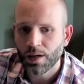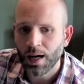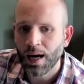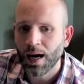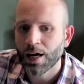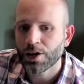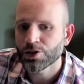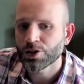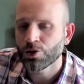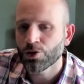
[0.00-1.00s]
a higher
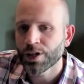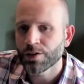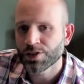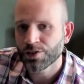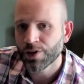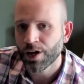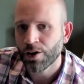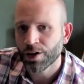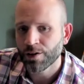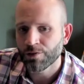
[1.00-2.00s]
degree of
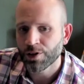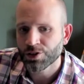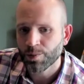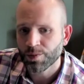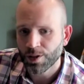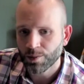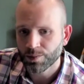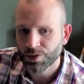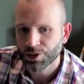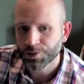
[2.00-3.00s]
severity of their
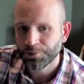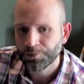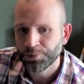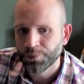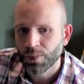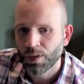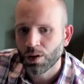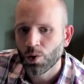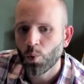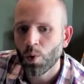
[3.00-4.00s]
symptoms,
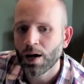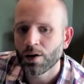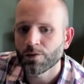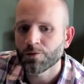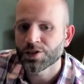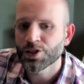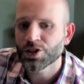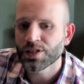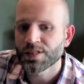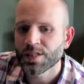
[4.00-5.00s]
while
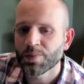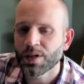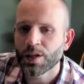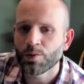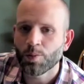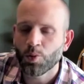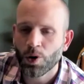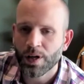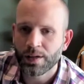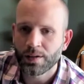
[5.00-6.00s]
physicians typically
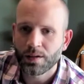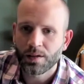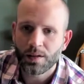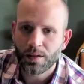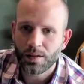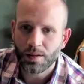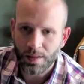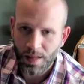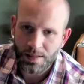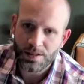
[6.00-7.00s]
reported
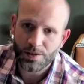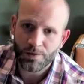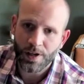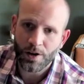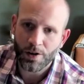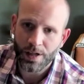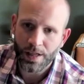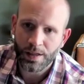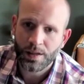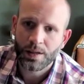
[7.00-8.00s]
less
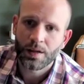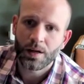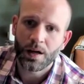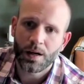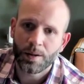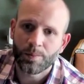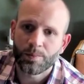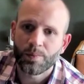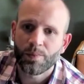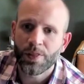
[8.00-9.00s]
severity
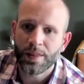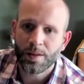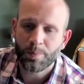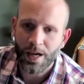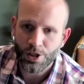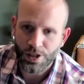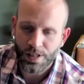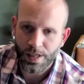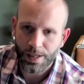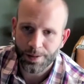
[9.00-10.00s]
than the patient
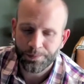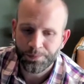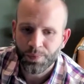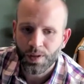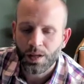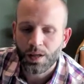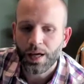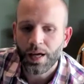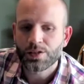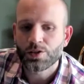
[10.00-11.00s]
did.
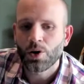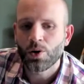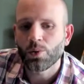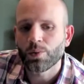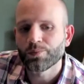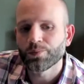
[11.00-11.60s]
And so